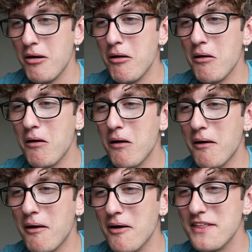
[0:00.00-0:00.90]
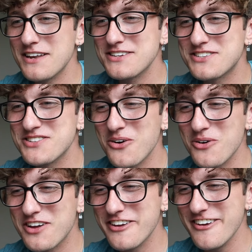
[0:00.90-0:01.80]
Oh, that is
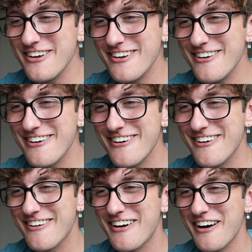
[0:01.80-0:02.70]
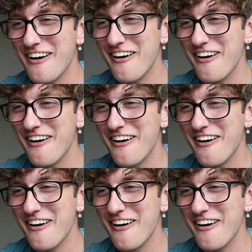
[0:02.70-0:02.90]
so cute.